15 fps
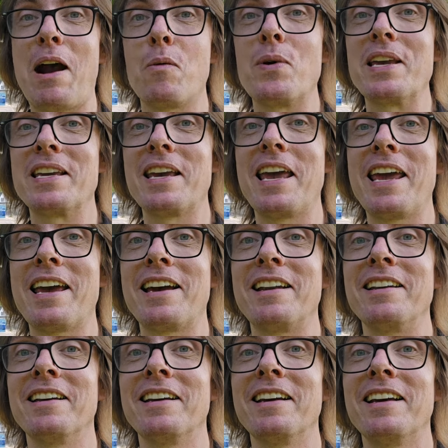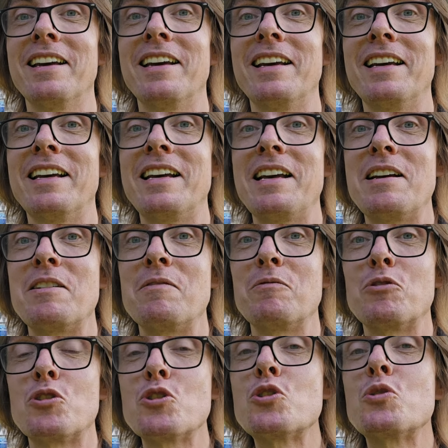how we can
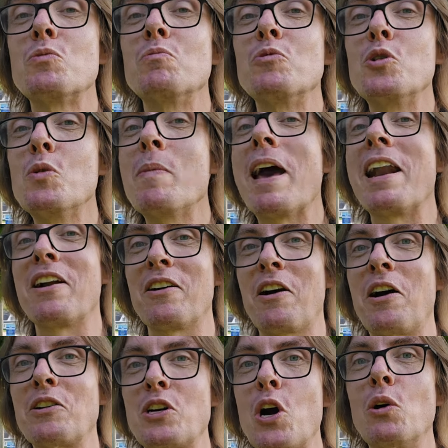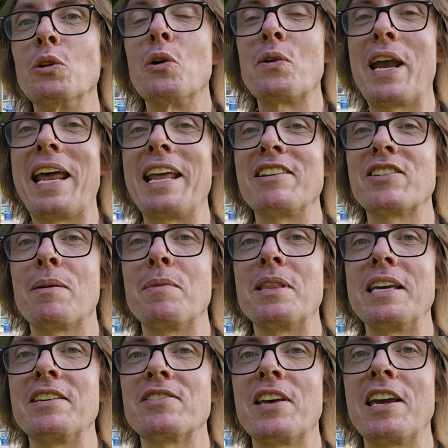do better on co-locating some
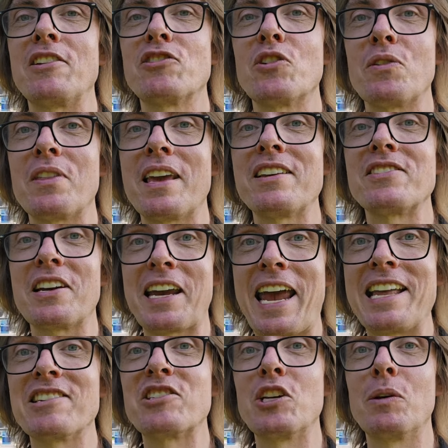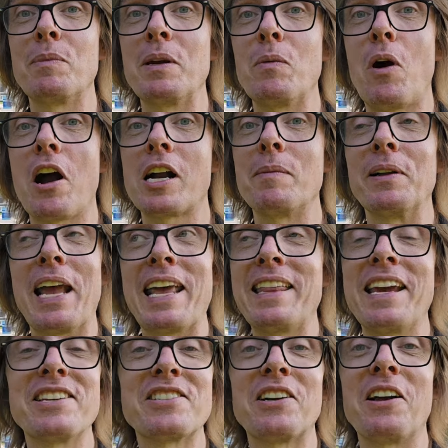of these things so things can still be walkable,
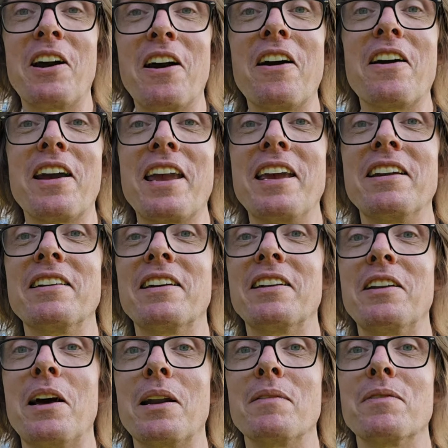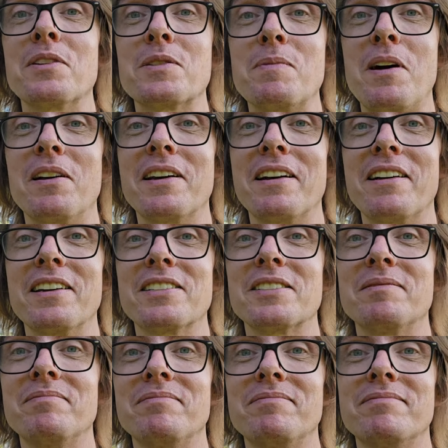and they still are in a lot of small
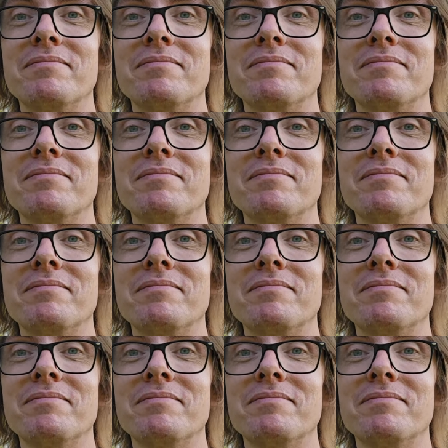areas.